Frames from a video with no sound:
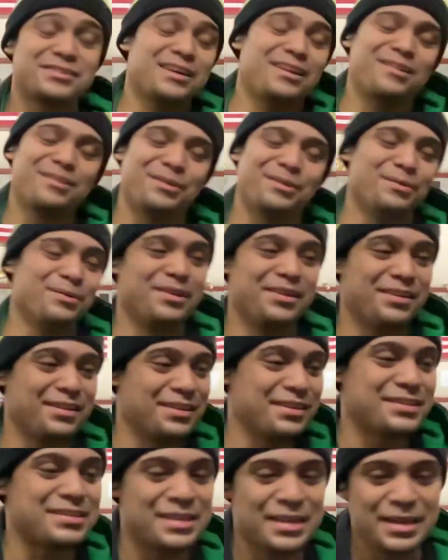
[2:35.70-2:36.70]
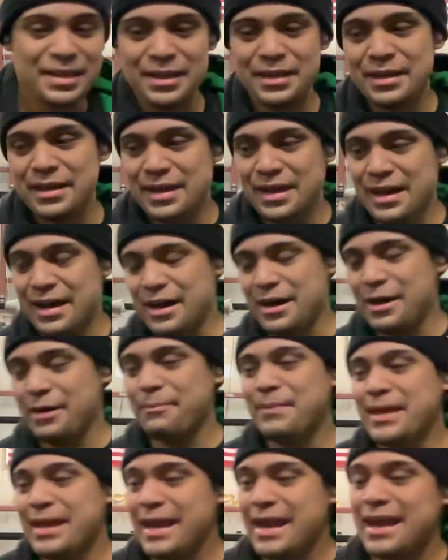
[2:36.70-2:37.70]
I don't know what it is.
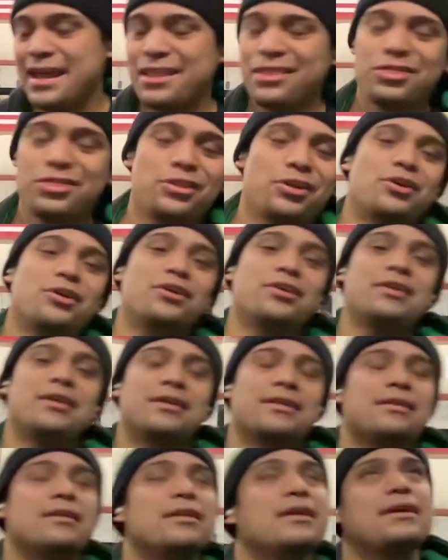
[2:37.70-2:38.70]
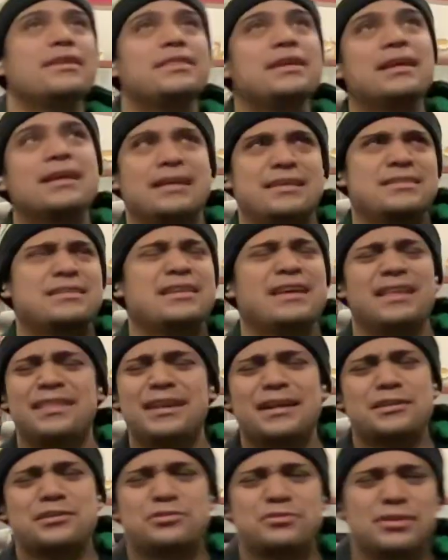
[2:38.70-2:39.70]
And third, and I think
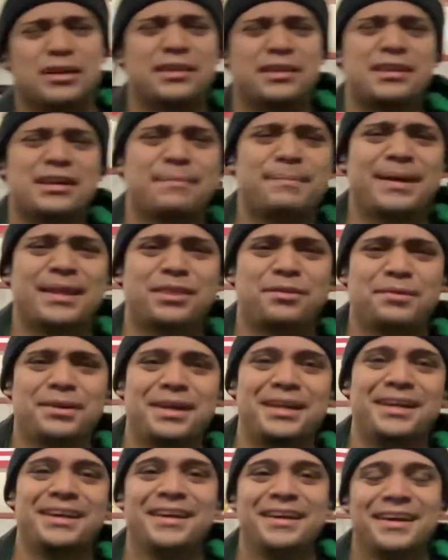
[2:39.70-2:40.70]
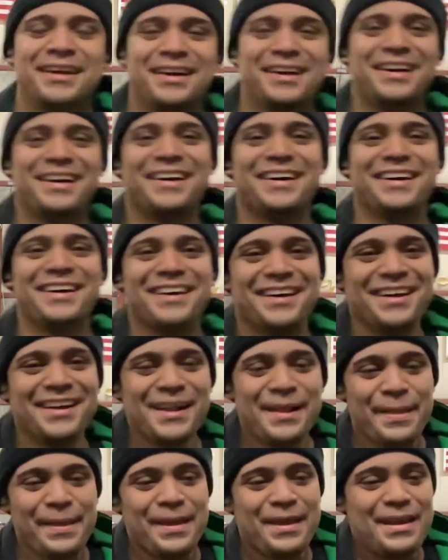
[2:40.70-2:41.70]
I'm at three,
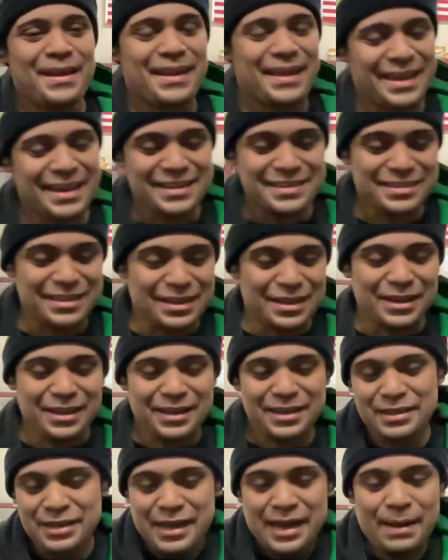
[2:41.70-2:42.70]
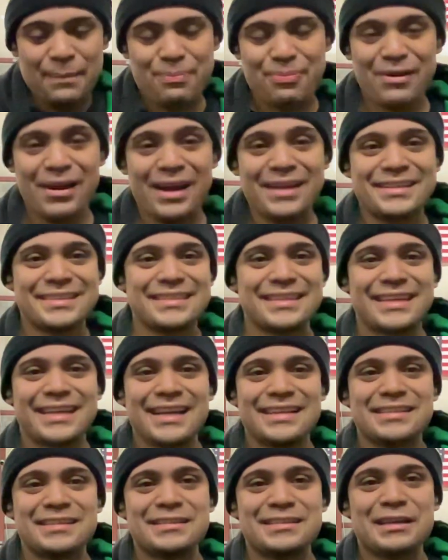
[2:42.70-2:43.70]
you gotta practice
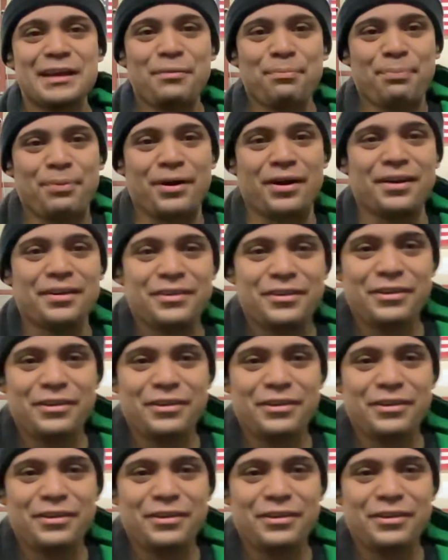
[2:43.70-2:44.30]
against a southpaw.